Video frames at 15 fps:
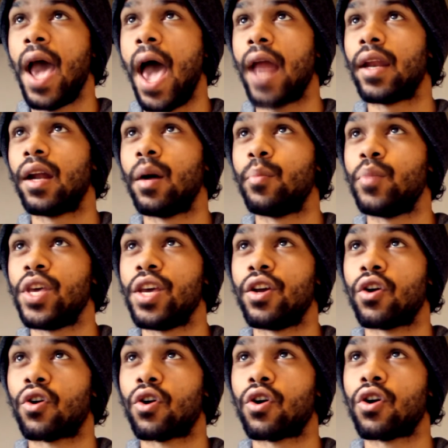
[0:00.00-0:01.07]
ended up being
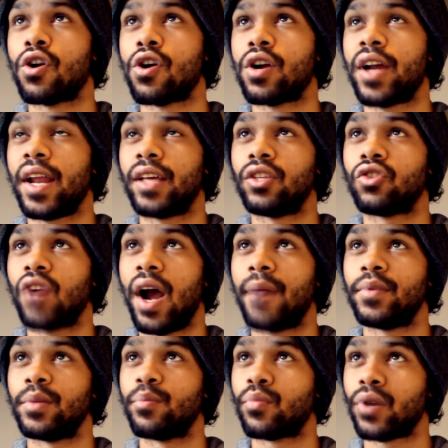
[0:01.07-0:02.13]
her getting
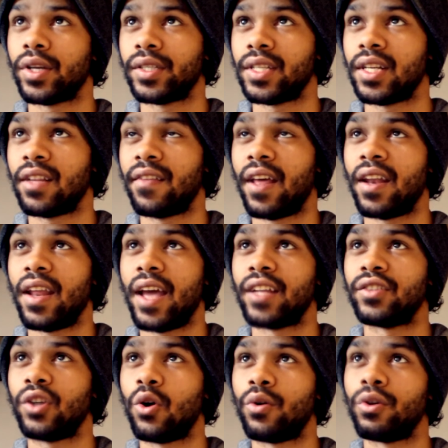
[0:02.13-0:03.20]
trapped in prison, and then
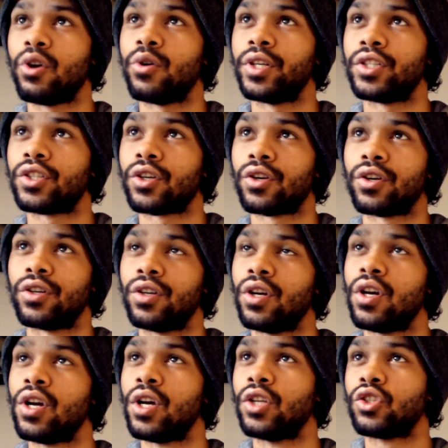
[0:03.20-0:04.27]
Antonio in turn
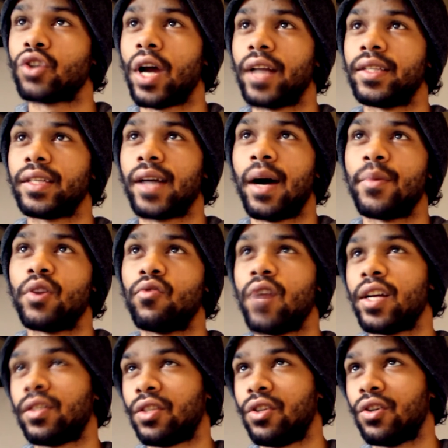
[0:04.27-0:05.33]
tried to come and
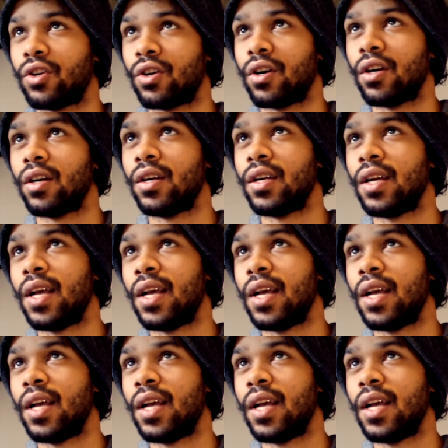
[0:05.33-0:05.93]
rescue her.